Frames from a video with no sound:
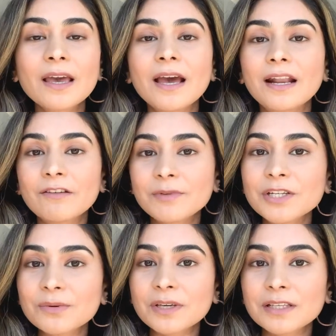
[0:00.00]
And I've been
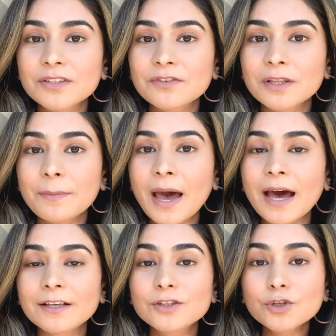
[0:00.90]
doing this for the
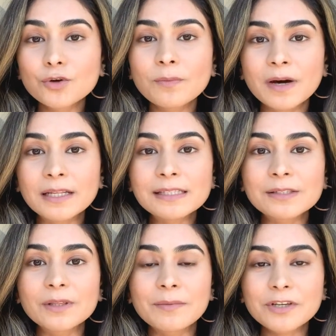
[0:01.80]
past two months.
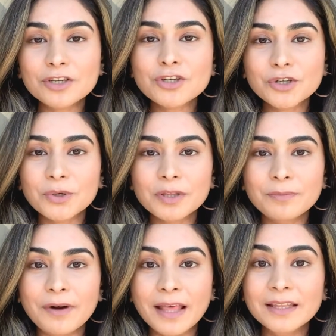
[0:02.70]
So let me just show you the
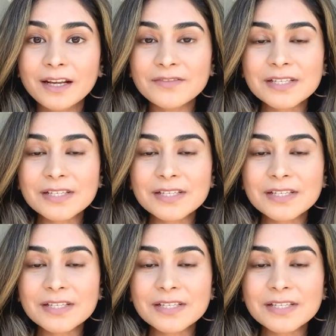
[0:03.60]
brand that I've